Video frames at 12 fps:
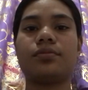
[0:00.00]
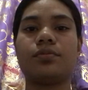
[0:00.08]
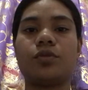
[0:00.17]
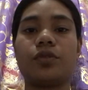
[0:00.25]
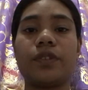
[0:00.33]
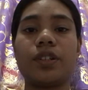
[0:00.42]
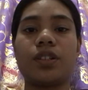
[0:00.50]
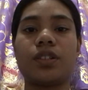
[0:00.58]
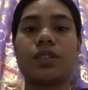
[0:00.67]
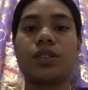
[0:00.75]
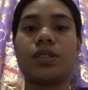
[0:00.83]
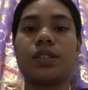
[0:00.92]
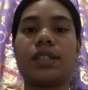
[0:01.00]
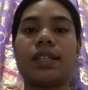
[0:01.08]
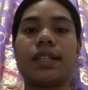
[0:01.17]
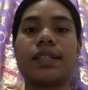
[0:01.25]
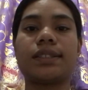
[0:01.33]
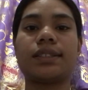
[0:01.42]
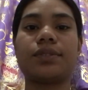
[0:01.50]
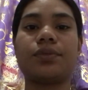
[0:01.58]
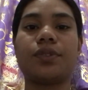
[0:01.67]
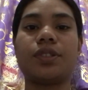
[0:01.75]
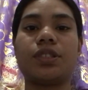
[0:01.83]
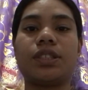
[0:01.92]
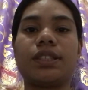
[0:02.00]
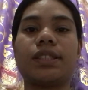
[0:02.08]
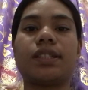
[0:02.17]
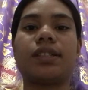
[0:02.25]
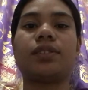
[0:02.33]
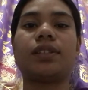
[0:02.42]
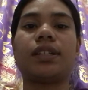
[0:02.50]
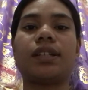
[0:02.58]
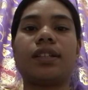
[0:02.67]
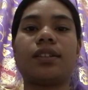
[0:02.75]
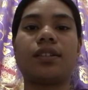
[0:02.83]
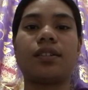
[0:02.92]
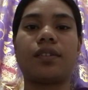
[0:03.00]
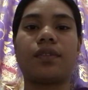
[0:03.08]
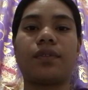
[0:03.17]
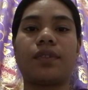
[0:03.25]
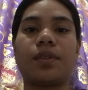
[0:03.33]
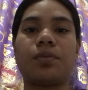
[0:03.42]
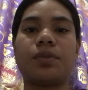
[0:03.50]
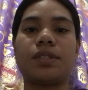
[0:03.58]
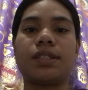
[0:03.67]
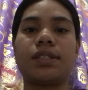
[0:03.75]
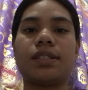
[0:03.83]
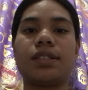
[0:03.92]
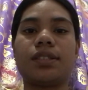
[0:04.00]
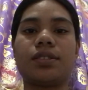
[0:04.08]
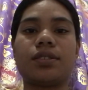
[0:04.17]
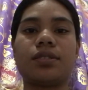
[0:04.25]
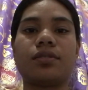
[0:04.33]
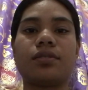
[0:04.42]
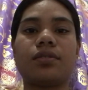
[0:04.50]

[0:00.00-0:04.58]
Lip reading: Moving on to the next, which is an outline of the presentation.